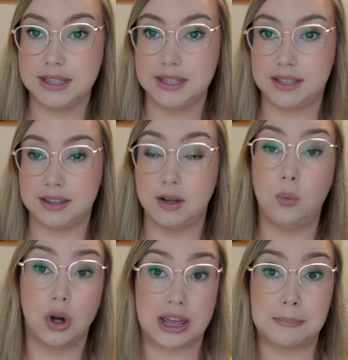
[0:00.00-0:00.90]
in the
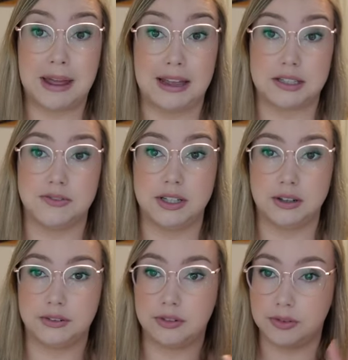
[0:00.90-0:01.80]
what I packed
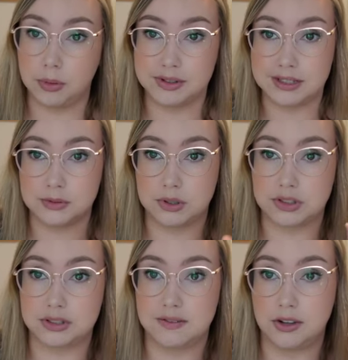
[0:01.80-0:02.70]
video. So if you want to see
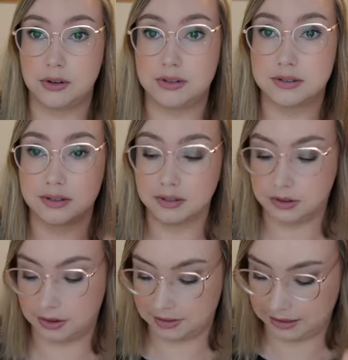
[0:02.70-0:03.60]
swatches of those,
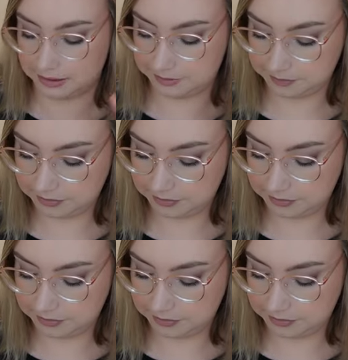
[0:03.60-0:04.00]
go there.